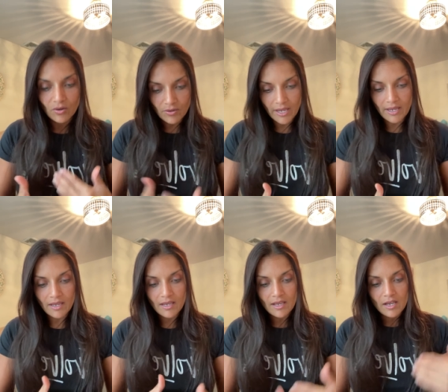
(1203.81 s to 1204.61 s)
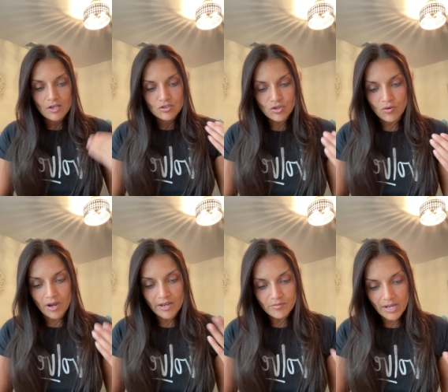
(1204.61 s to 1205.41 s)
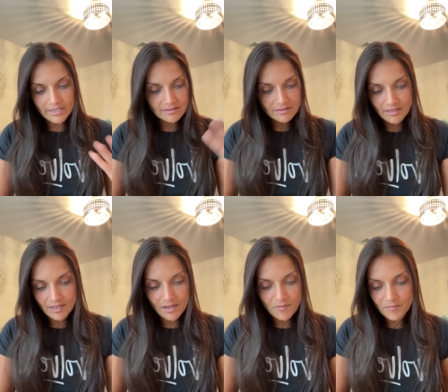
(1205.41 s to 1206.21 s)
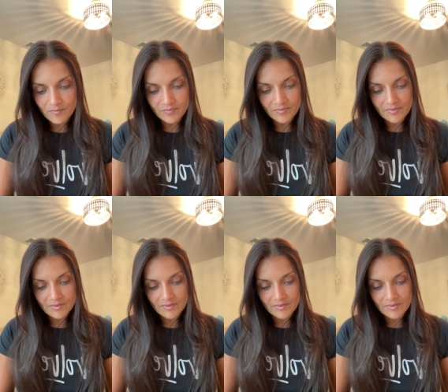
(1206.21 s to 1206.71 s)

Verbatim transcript: Okay? So I write um,